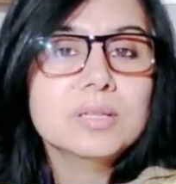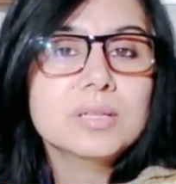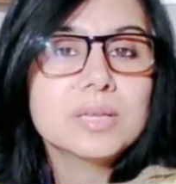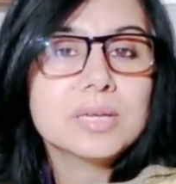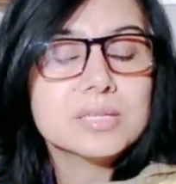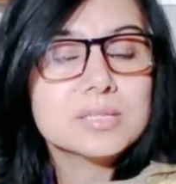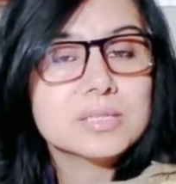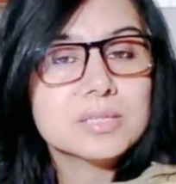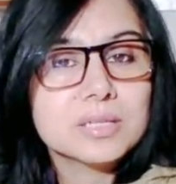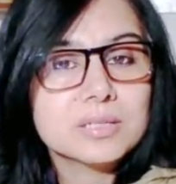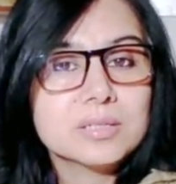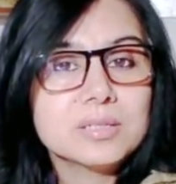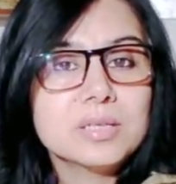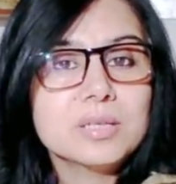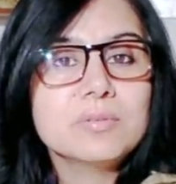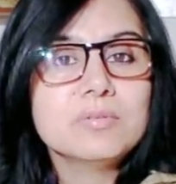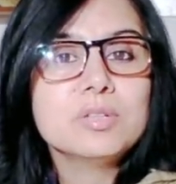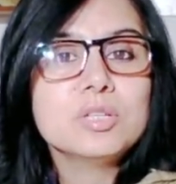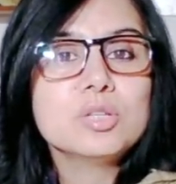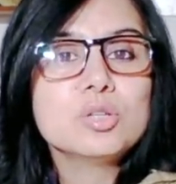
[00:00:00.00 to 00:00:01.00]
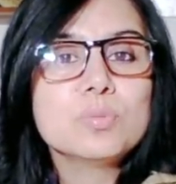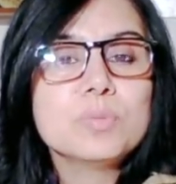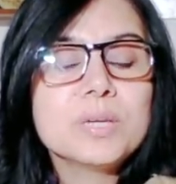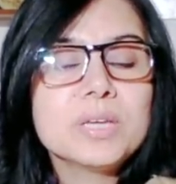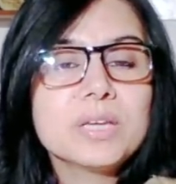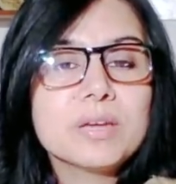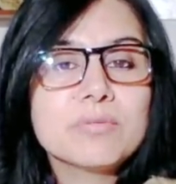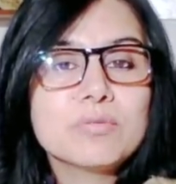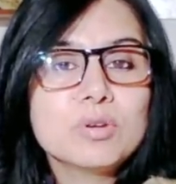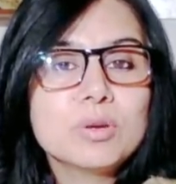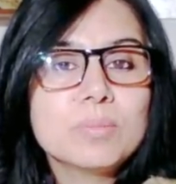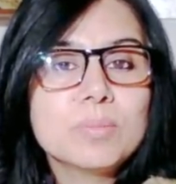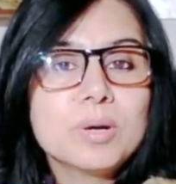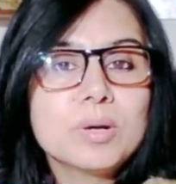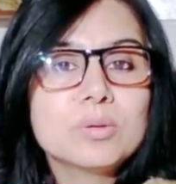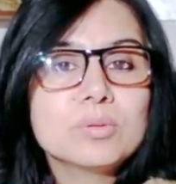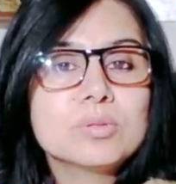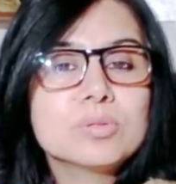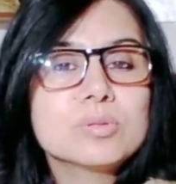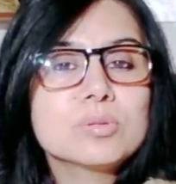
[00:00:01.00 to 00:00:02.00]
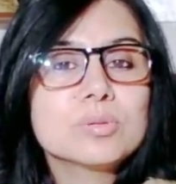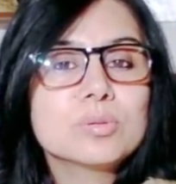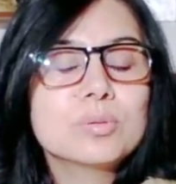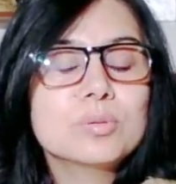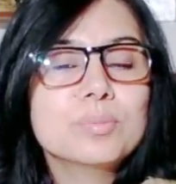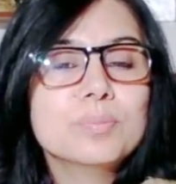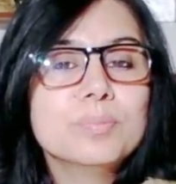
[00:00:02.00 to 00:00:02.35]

that is another thing we need to be careful about so